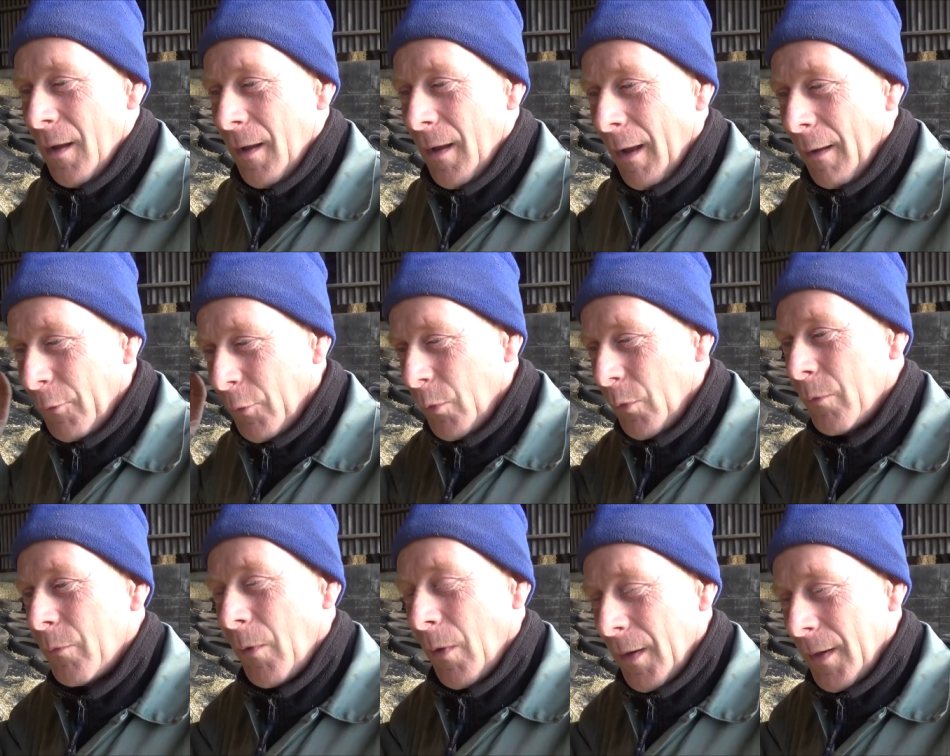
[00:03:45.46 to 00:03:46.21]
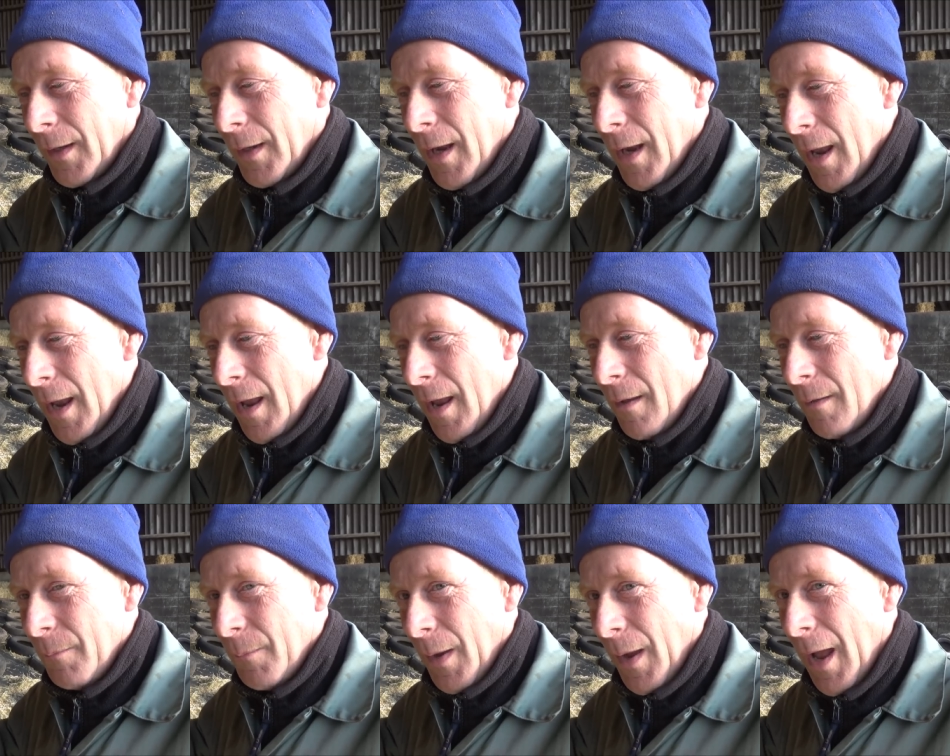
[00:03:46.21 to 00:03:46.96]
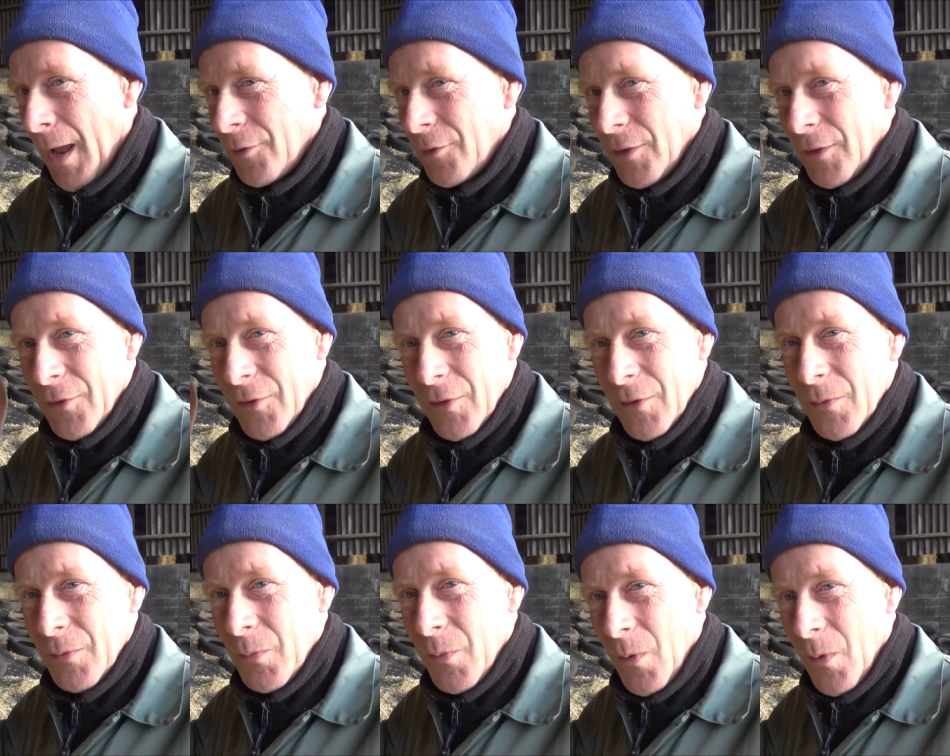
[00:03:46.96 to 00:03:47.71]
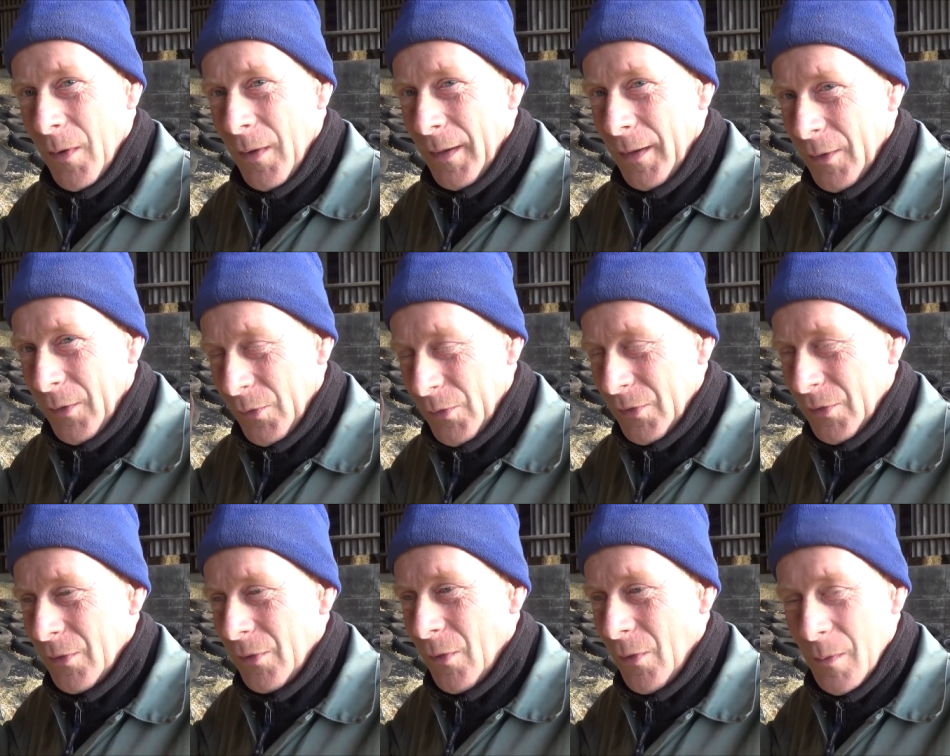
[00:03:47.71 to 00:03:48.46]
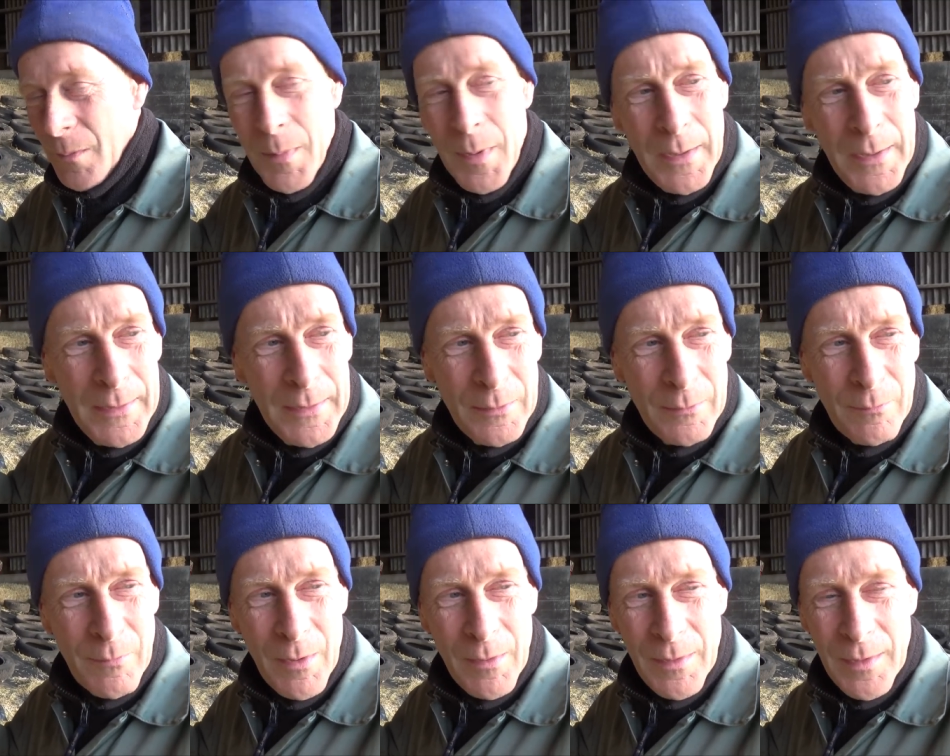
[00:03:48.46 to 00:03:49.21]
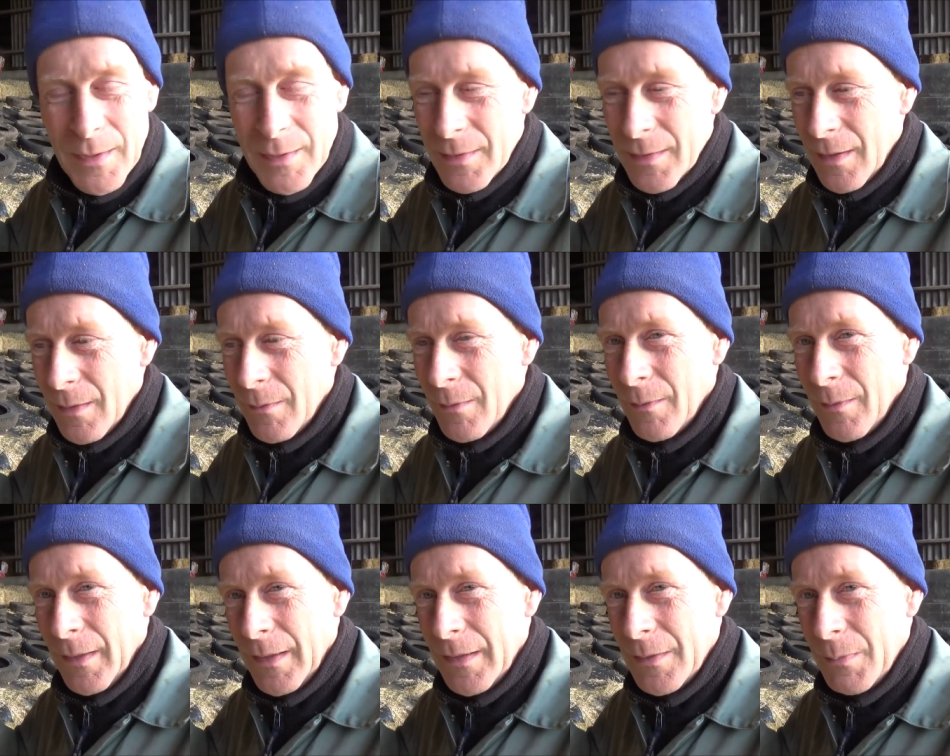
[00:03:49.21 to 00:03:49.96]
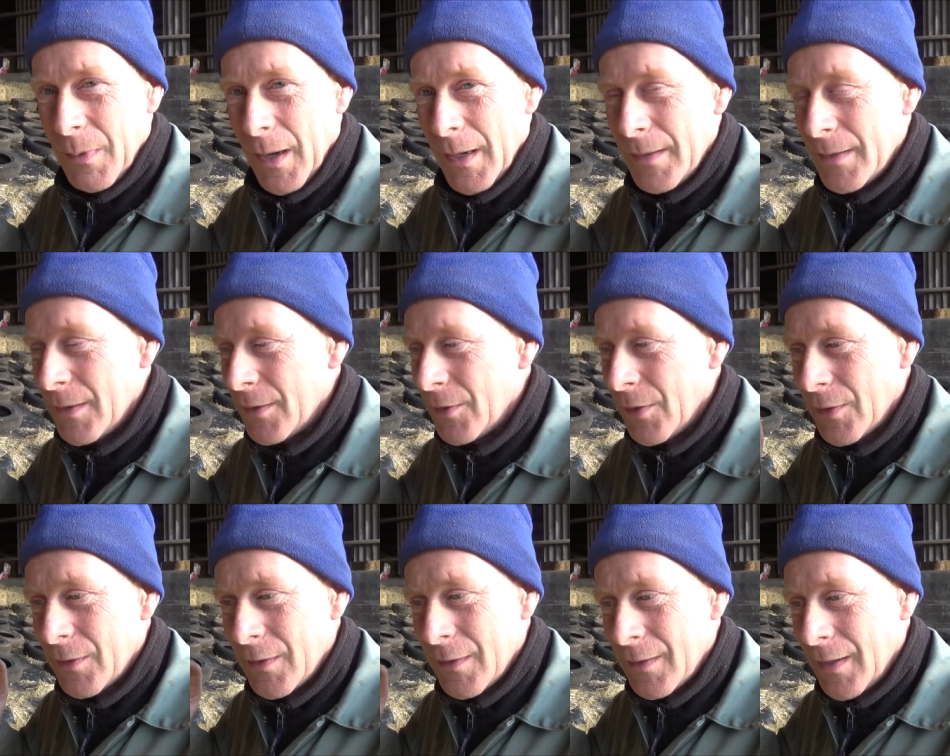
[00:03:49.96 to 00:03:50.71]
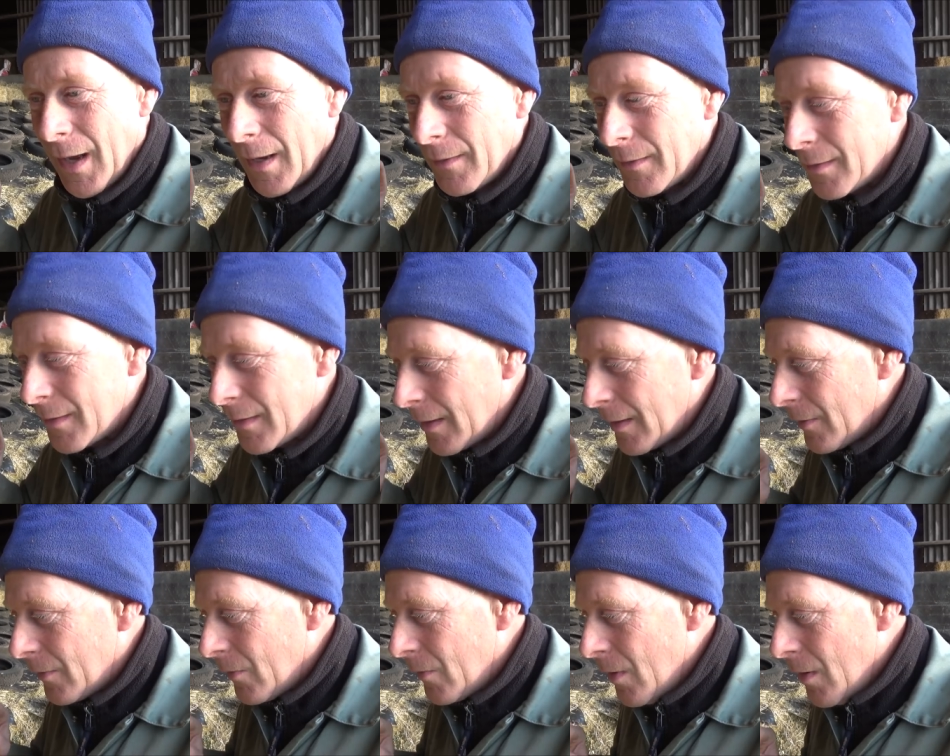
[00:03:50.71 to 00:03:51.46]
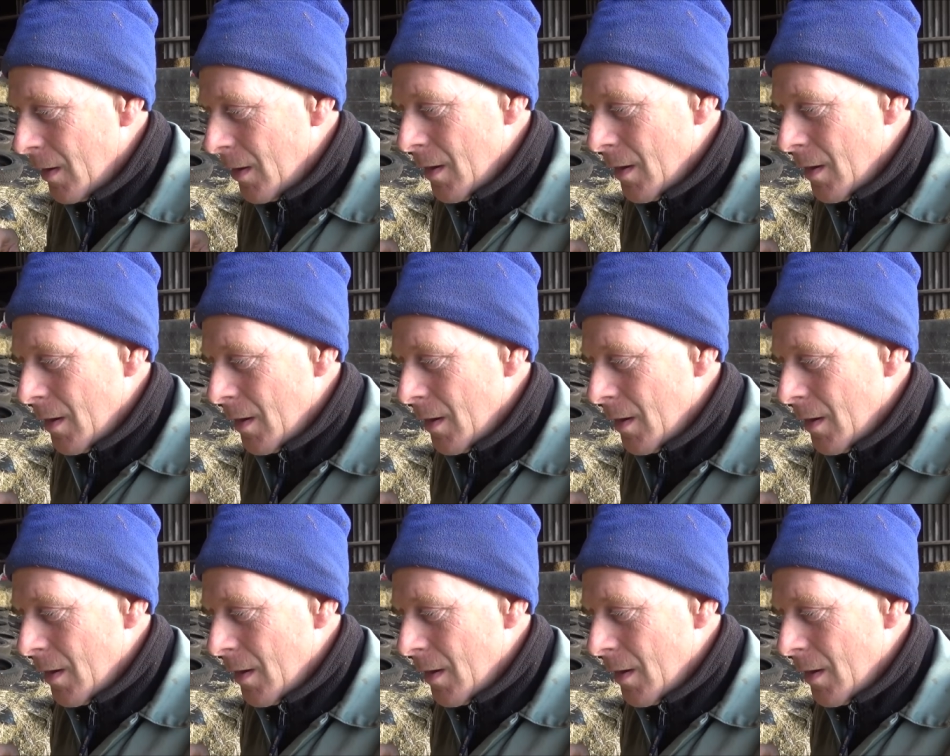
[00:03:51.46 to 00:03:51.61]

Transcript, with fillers: have all the right kit, but actually, do you know what, it costs a lot of money to run these places just to stand still.